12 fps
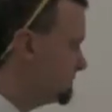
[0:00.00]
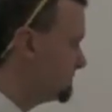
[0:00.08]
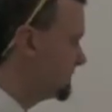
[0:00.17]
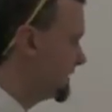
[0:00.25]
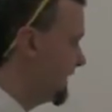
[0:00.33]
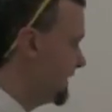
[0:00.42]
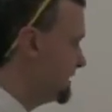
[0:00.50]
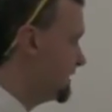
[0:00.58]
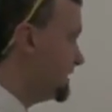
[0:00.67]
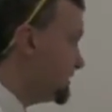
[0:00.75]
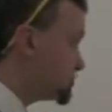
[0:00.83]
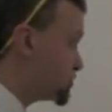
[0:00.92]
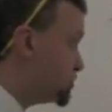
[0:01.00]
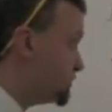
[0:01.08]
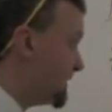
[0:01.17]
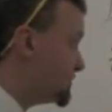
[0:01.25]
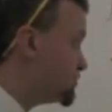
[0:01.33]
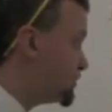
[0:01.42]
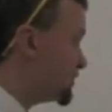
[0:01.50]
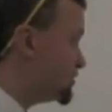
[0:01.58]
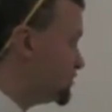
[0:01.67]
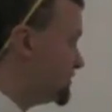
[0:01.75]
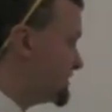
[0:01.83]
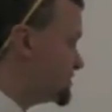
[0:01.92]
Okay? There's two ways you can
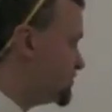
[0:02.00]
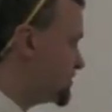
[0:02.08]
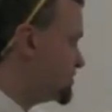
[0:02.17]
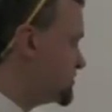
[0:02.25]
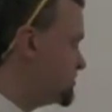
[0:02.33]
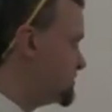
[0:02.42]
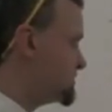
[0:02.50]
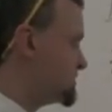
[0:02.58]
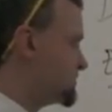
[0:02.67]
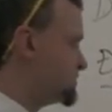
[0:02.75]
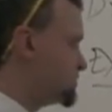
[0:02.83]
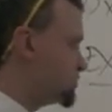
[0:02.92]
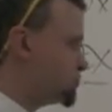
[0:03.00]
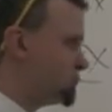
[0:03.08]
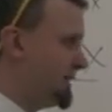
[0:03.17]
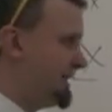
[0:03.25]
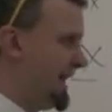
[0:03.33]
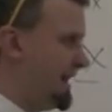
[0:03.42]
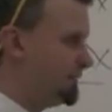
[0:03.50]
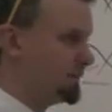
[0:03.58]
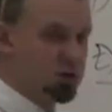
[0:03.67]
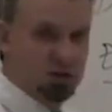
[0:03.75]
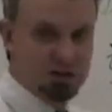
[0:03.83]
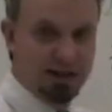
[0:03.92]
do this. You can do this straight
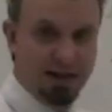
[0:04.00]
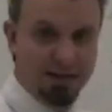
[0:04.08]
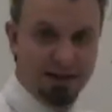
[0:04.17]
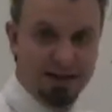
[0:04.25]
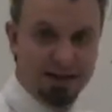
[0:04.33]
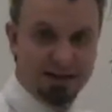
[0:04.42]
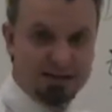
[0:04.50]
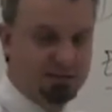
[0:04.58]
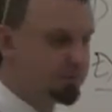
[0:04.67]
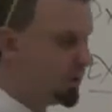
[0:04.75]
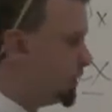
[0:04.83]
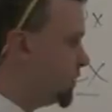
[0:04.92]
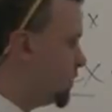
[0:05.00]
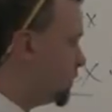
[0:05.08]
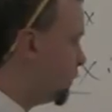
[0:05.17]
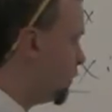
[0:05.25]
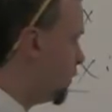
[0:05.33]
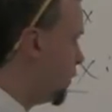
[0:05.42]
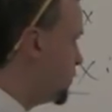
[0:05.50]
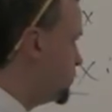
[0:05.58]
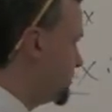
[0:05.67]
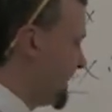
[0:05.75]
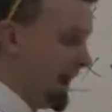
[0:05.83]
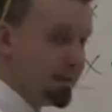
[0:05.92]
out, just like this, or
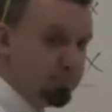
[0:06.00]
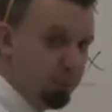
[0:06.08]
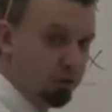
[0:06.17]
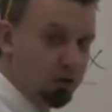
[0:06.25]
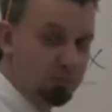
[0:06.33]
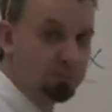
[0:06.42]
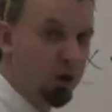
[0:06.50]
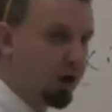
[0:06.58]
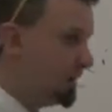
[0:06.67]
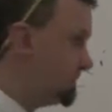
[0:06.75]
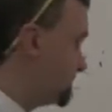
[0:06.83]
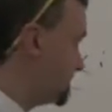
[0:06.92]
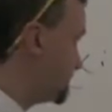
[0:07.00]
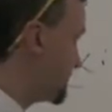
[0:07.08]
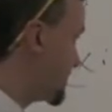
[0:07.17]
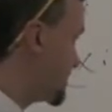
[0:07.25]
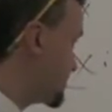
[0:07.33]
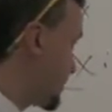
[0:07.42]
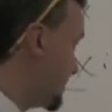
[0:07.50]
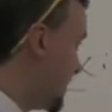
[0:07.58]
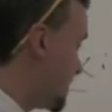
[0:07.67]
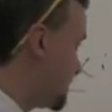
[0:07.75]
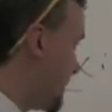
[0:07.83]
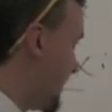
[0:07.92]
you can pull it apart because the
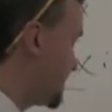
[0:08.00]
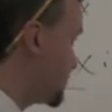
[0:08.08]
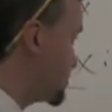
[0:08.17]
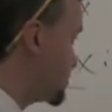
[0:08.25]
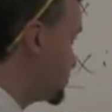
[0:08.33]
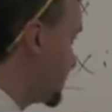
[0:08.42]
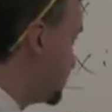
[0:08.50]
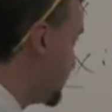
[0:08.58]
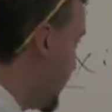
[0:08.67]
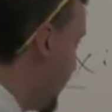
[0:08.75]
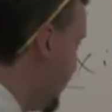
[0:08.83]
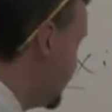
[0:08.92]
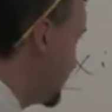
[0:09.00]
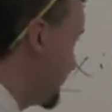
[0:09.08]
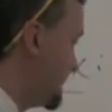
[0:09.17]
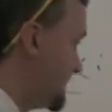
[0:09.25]
log properties do apply.